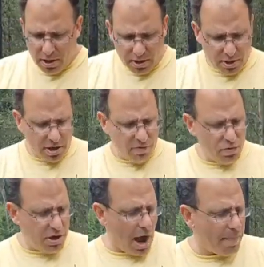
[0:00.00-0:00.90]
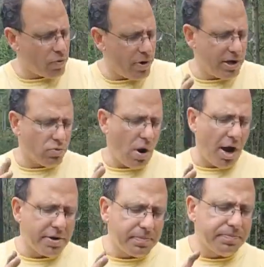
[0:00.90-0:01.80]
They give you the operating
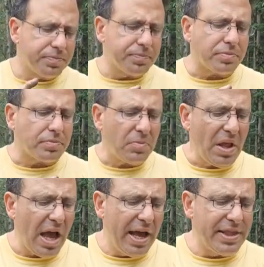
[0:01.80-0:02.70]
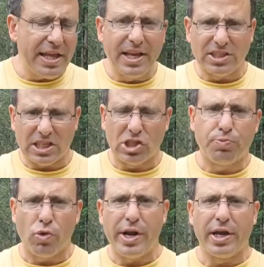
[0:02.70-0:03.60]
rod, and there's a
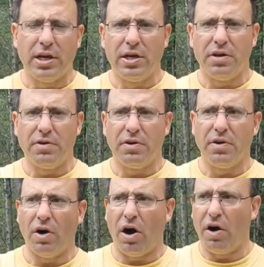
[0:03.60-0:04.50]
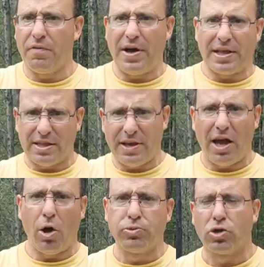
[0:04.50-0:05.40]
spring that
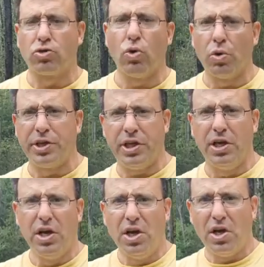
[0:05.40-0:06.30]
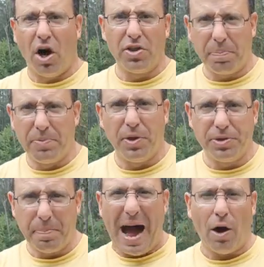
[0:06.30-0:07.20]
helps control the
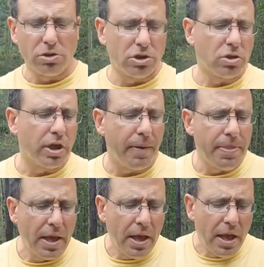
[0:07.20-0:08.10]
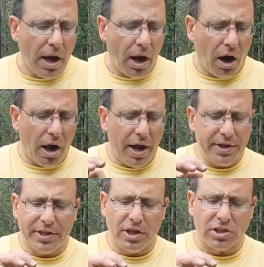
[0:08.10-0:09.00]
bounce. Okay, and
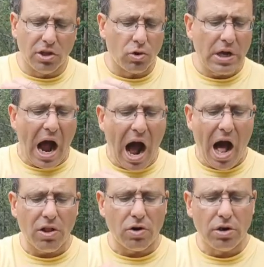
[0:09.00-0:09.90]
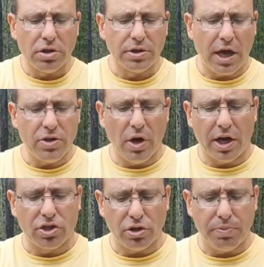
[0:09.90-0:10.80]
then there's a little collar that you
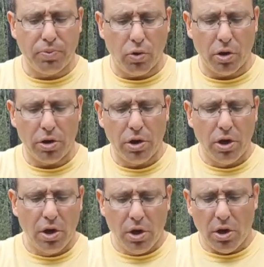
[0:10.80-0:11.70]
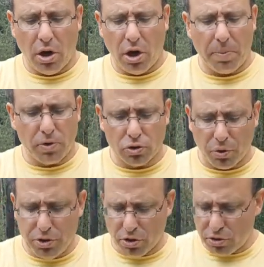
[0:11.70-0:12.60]
actually put, because
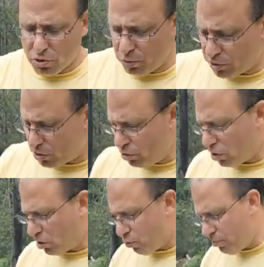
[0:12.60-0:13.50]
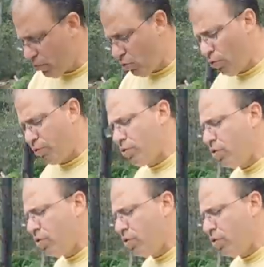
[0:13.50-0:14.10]
what you're going to do is you're going to remove.